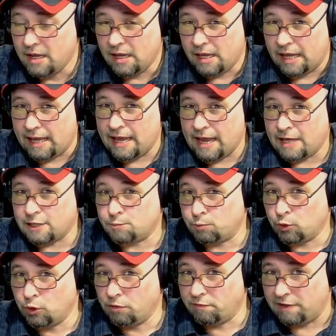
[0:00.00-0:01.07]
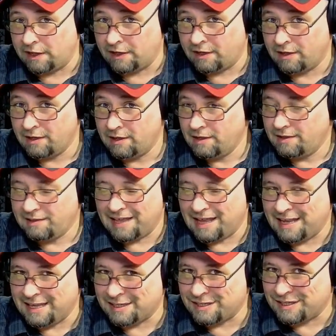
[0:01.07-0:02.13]
he has proven that
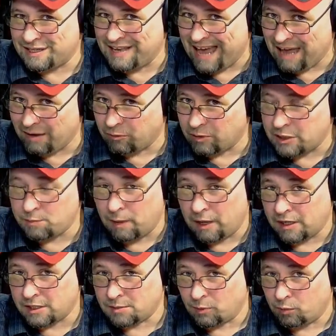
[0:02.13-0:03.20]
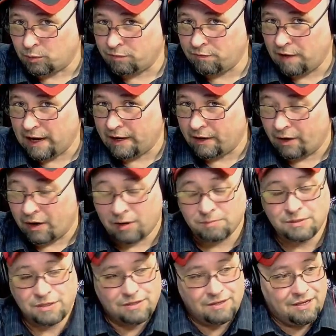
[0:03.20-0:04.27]
he is not responsible with
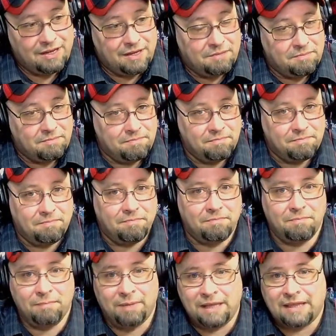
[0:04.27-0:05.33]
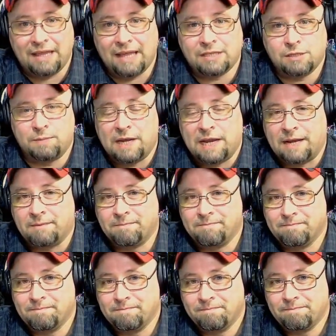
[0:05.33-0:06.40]
firearms. But that's me.
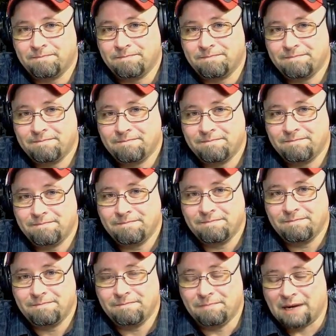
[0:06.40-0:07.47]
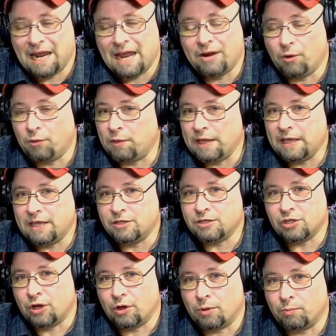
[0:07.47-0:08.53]
But I don't think he
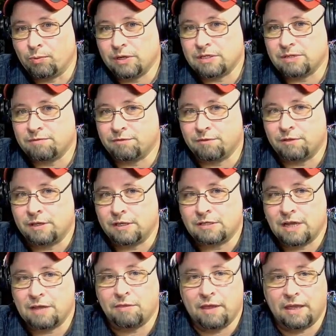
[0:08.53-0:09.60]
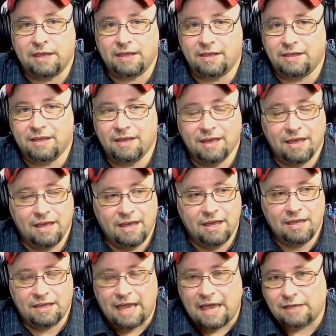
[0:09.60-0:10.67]
should go to prison for this. I think,
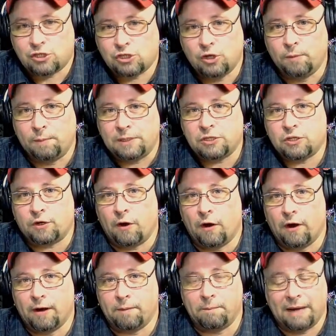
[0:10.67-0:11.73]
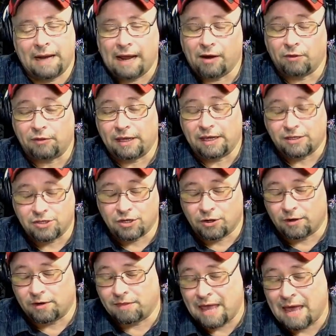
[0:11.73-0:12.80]
yeah, stupid should hurt, but I don't think it should
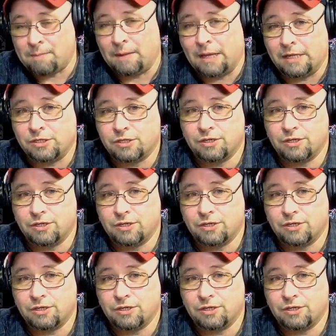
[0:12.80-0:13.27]
hurt that much.